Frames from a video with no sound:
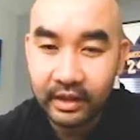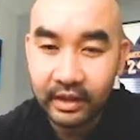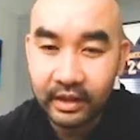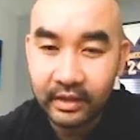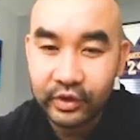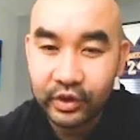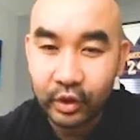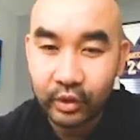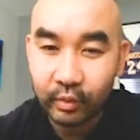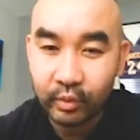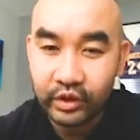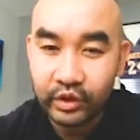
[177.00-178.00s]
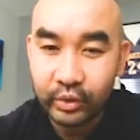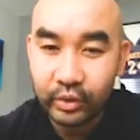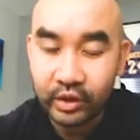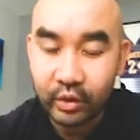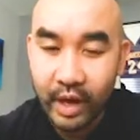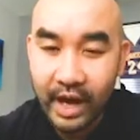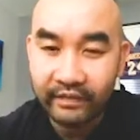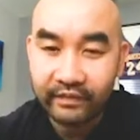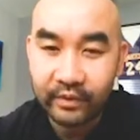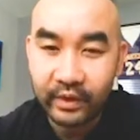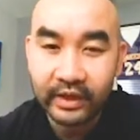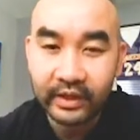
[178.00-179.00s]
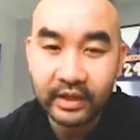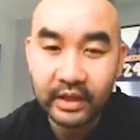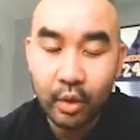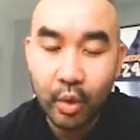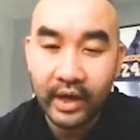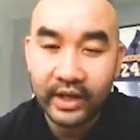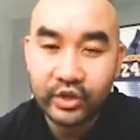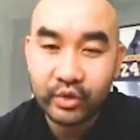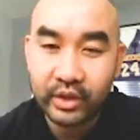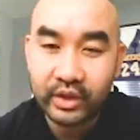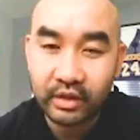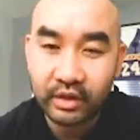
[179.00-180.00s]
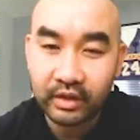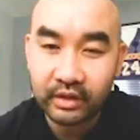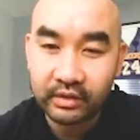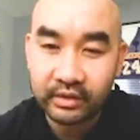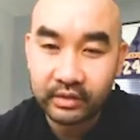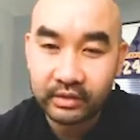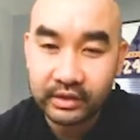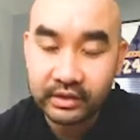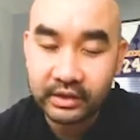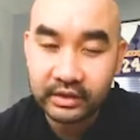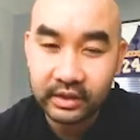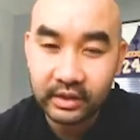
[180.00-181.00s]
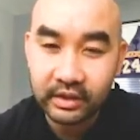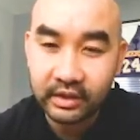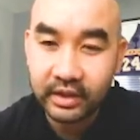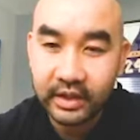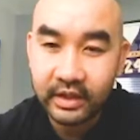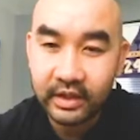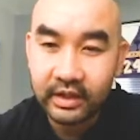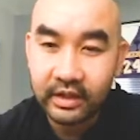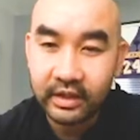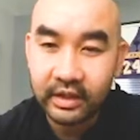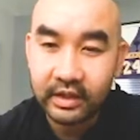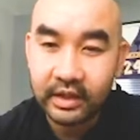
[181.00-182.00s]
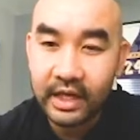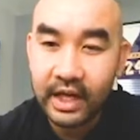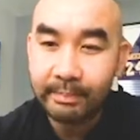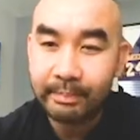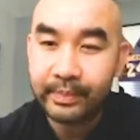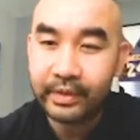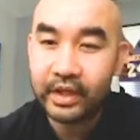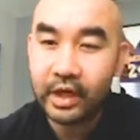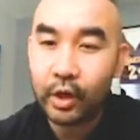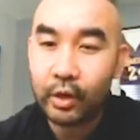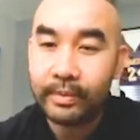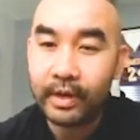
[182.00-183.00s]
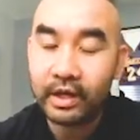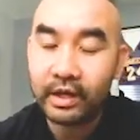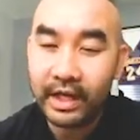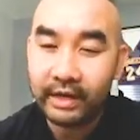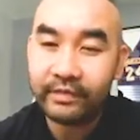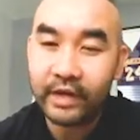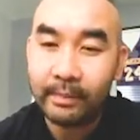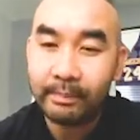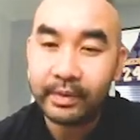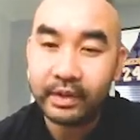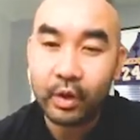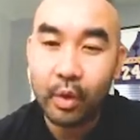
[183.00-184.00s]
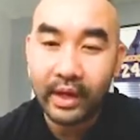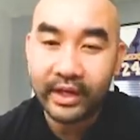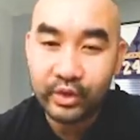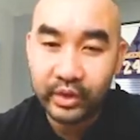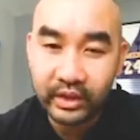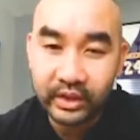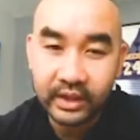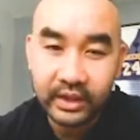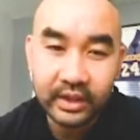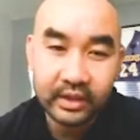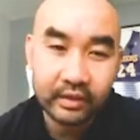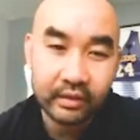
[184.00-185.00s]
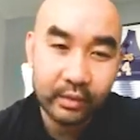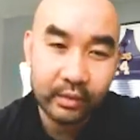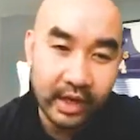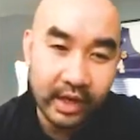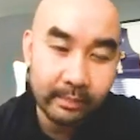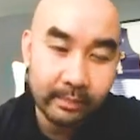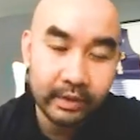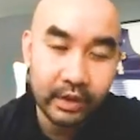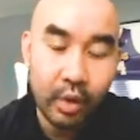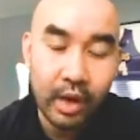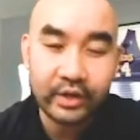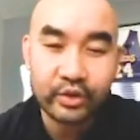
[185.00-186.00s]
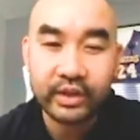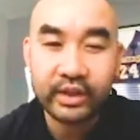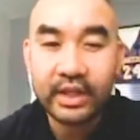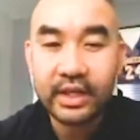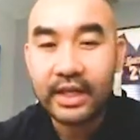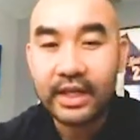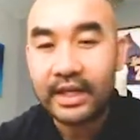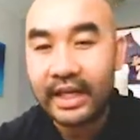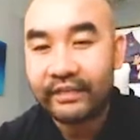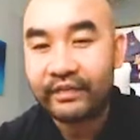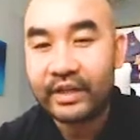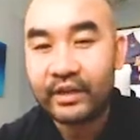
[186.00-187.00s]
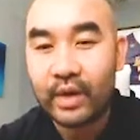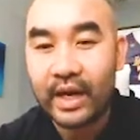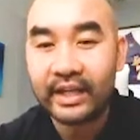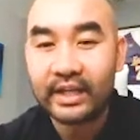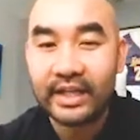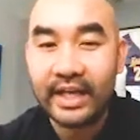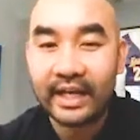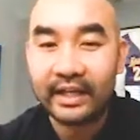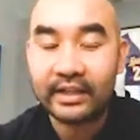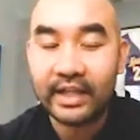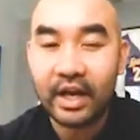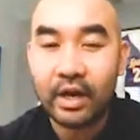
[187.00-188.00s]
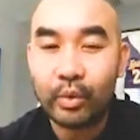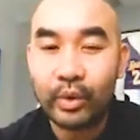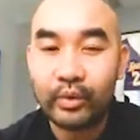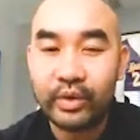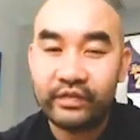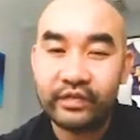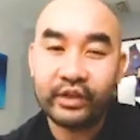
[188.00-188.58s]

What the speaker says: You know that when you do a graph, right? Quadrant, or this is the left upper quadrant, right? Right upper quadrant. Left and right, again, they always refer